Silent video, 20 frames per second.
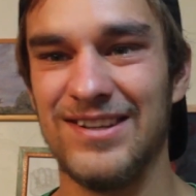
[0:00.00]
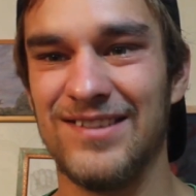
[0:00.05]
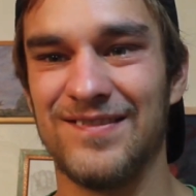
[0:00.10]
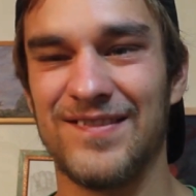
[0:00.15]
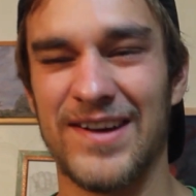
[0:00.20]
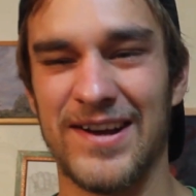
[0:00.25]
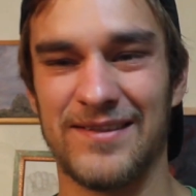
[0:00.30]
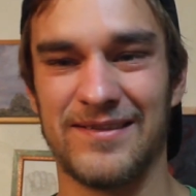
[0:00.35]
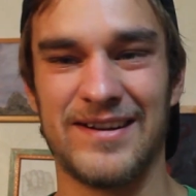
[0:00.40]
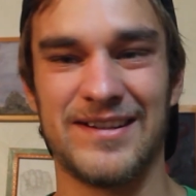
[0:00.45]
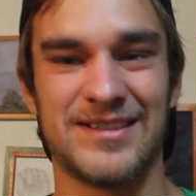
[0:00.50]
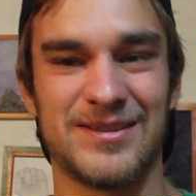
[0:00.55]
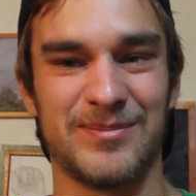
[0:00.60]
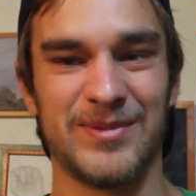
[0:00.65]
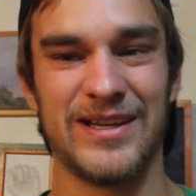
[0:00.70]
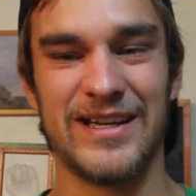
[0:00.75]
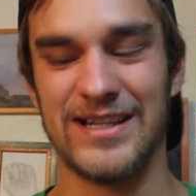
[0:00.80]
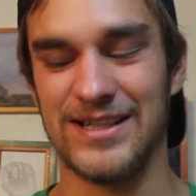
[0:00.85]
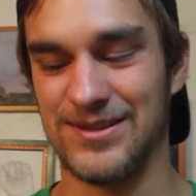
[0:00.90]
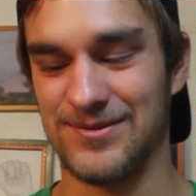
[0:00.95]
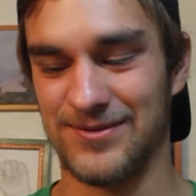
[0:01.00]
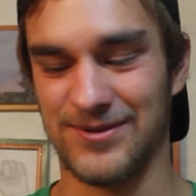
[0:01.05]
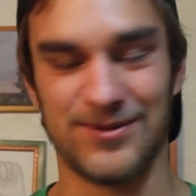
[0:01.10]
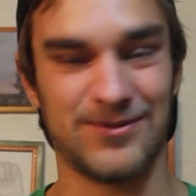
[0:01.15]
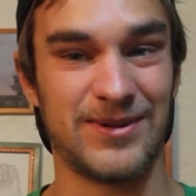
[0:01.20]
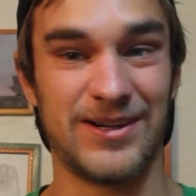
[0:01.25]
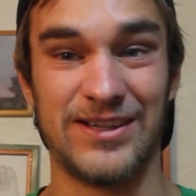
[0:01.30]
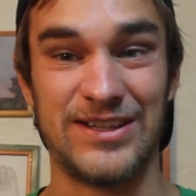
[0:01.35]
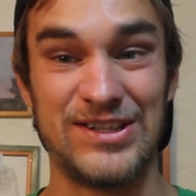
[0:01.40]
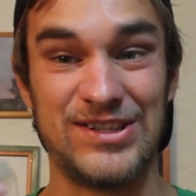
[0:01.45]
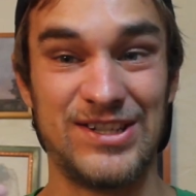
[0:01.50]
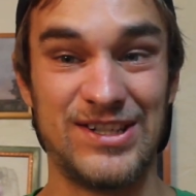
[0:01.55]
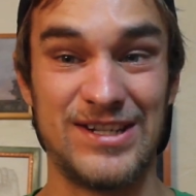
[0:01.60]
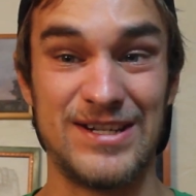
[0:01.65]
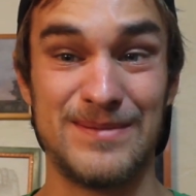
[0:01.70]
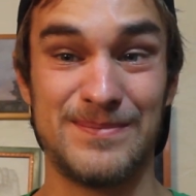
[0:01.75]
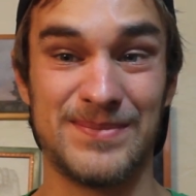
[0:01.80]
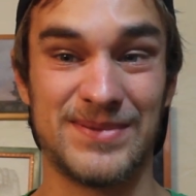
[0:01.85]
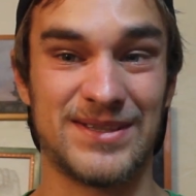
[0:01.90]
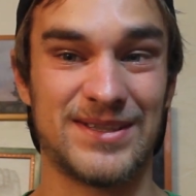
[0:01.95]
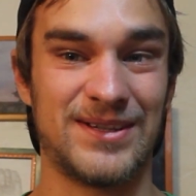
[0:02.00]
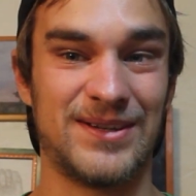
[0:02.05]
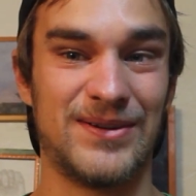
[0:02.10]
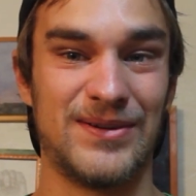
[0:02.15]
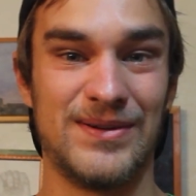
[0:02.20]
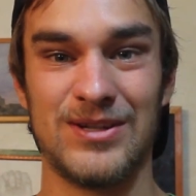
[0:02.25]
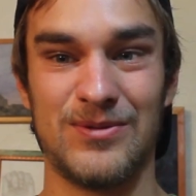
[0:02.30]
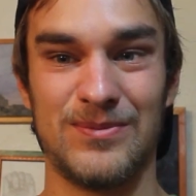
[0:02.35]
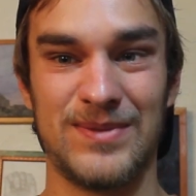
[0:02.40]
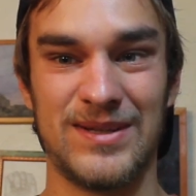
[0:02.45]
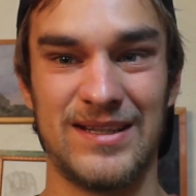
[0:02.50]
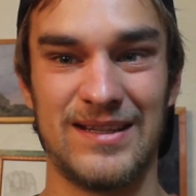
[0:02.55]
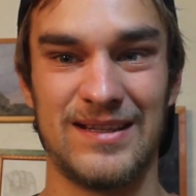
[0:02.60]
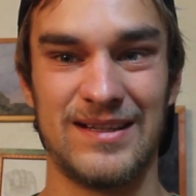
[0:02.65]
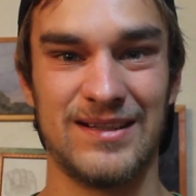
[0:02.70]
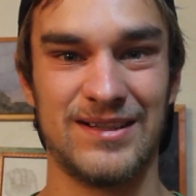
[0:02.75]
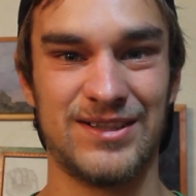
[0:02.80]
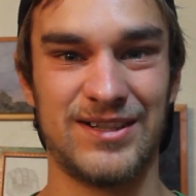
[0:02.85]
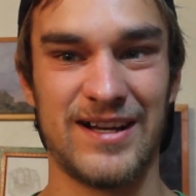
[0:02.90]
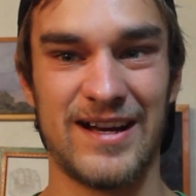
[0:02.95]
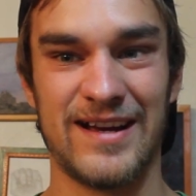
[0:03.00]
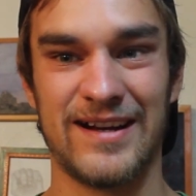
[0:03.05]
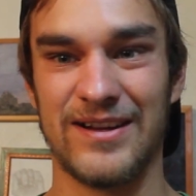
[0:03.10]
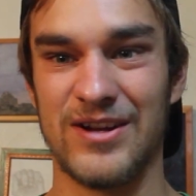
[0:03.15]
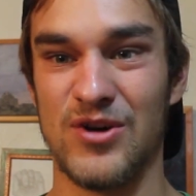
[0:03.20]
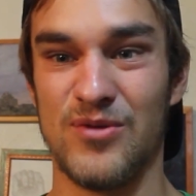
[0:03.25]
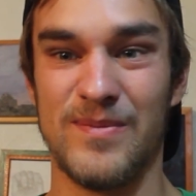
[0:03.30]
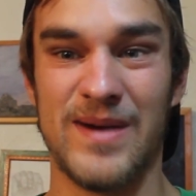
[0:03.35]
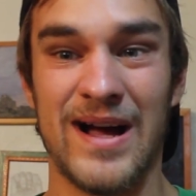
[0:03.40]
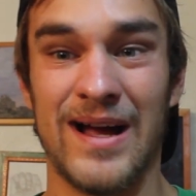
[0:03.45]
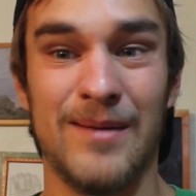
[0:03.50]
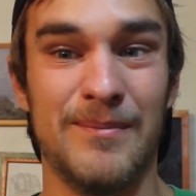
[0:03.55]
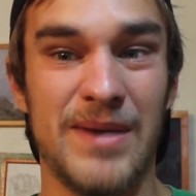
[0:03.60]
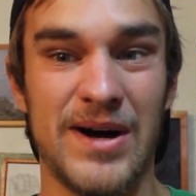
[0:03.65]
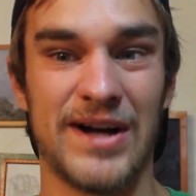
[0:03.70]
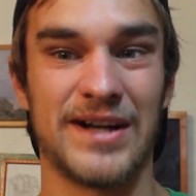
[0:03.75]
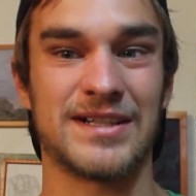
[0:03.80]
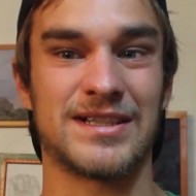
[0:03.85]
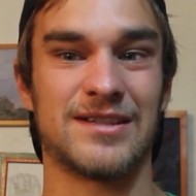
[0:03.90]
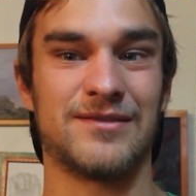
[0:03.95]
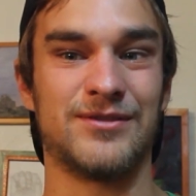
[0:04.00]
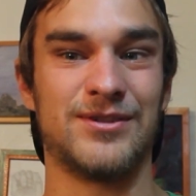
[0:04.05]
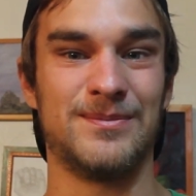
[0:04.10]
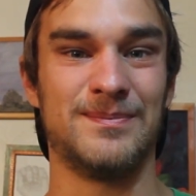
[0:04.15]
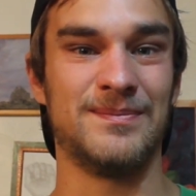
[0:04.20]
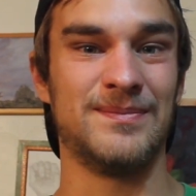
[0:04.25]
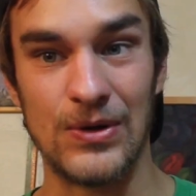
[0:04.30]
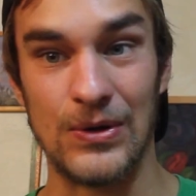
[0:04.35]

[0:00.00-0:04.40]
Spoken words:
You can find razor blades for really cheap, so don't be shy to go buy a box of them.